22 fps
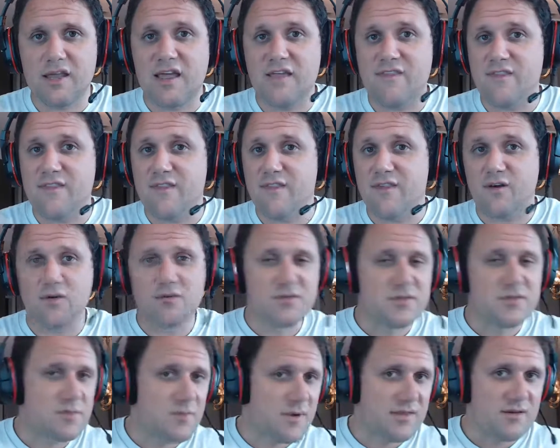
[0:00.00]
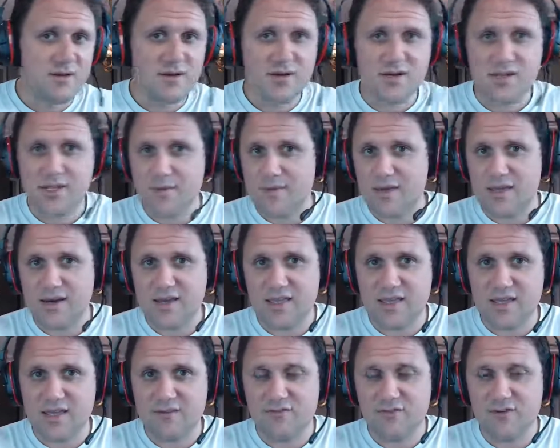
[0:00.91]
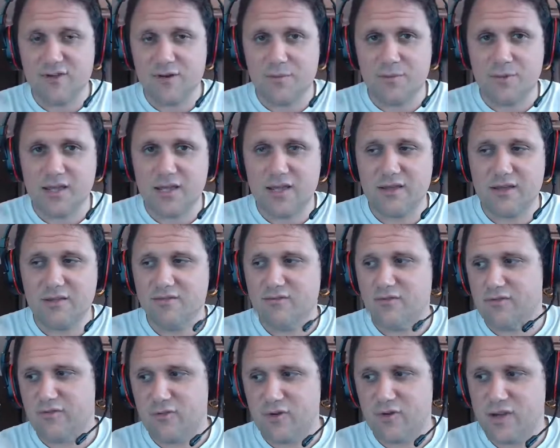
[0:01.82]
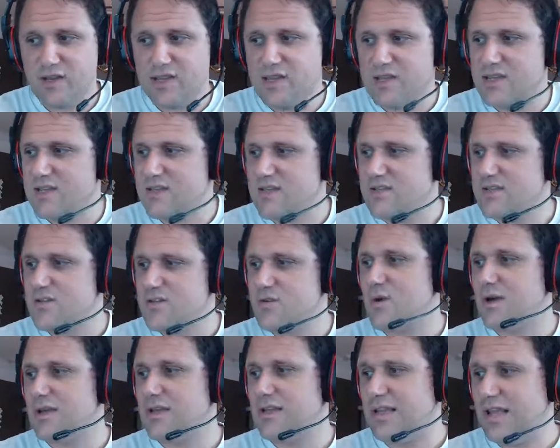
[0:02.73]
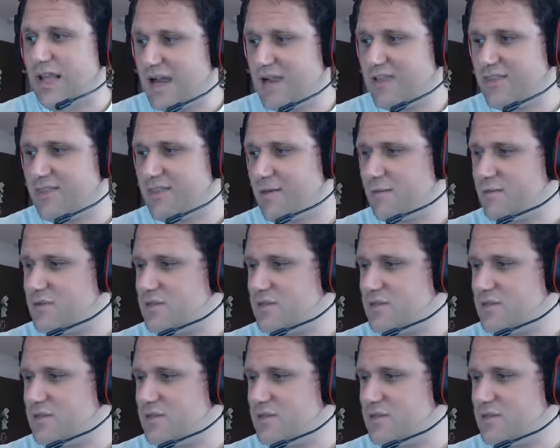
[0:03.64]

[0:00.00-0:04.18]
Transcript: and then the only way they're going to come out again for you to play for free is to unlock them.